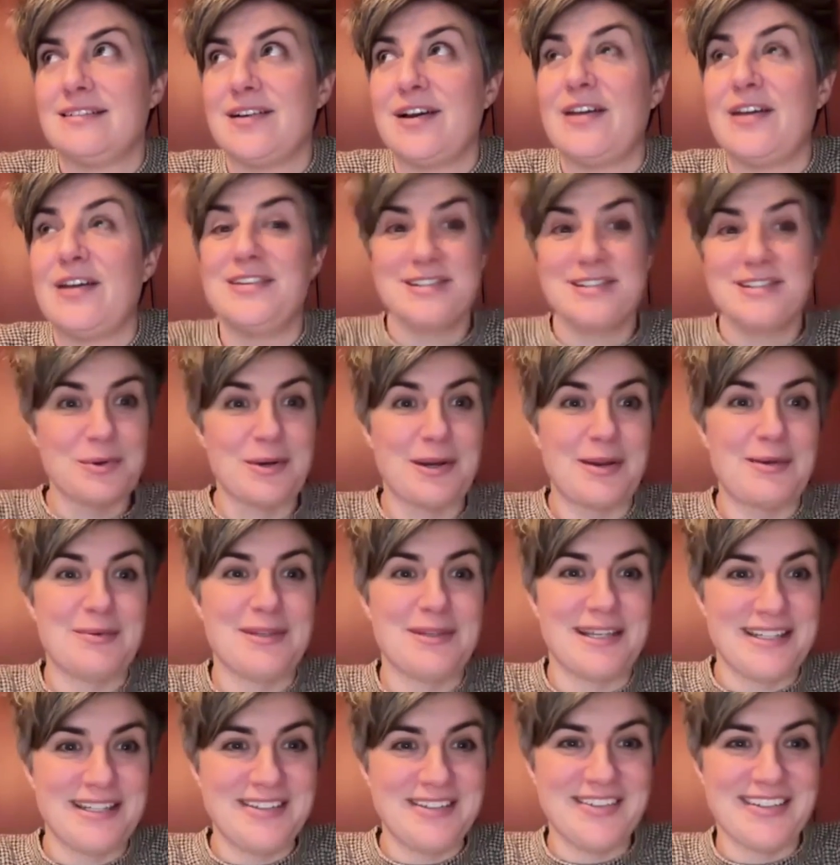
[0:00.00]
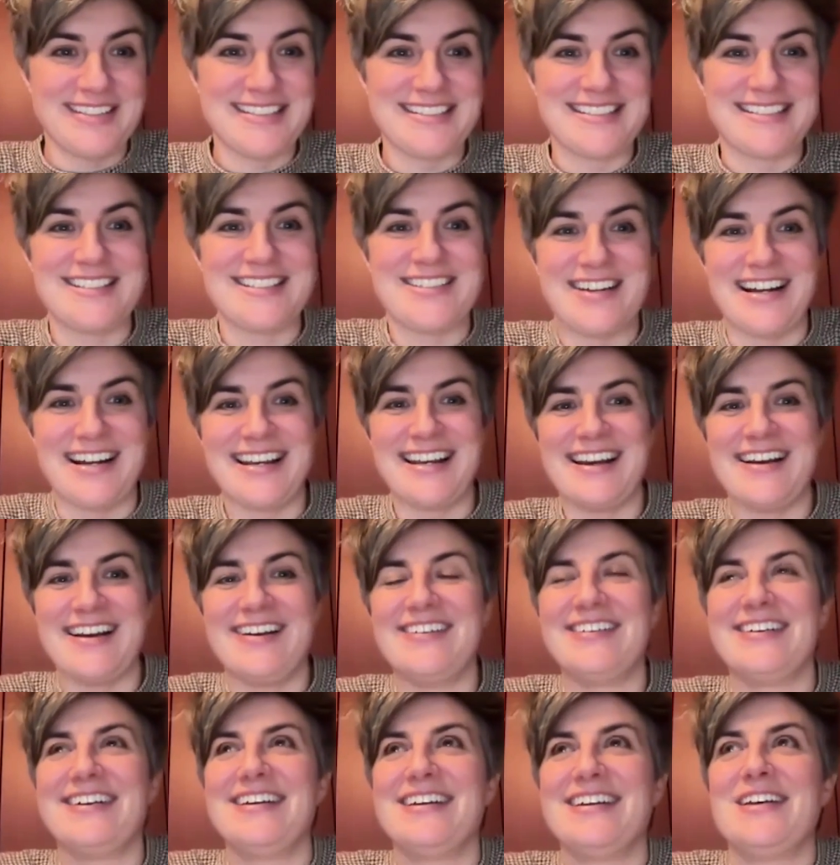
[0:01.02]
and this is what i would like you guys to try
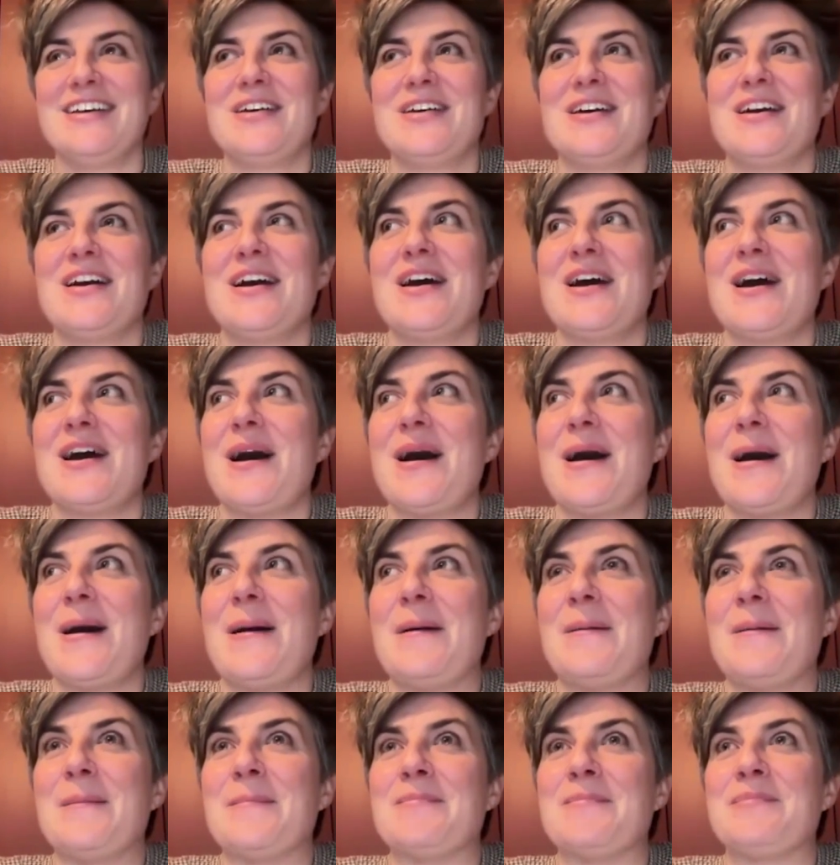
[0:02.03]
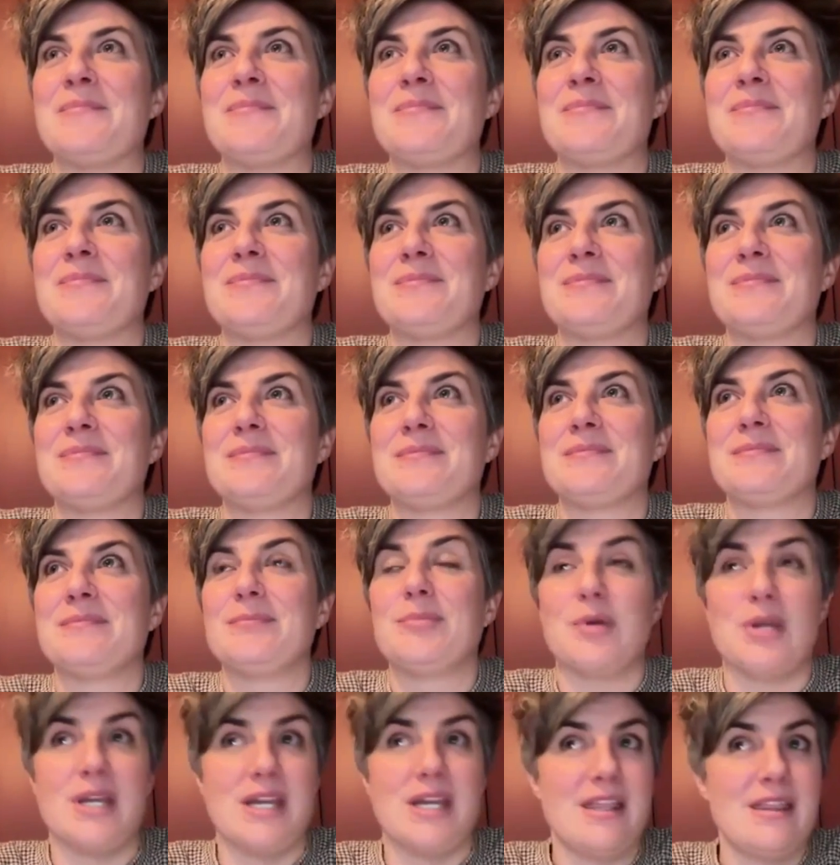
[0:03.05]
now um,
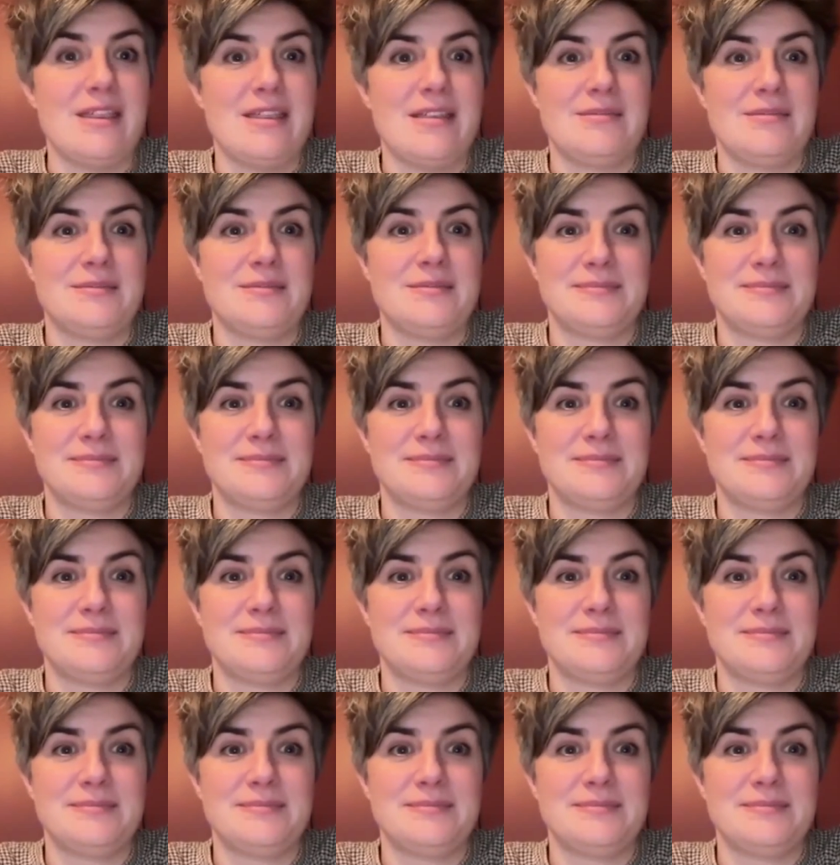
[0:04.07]
breathe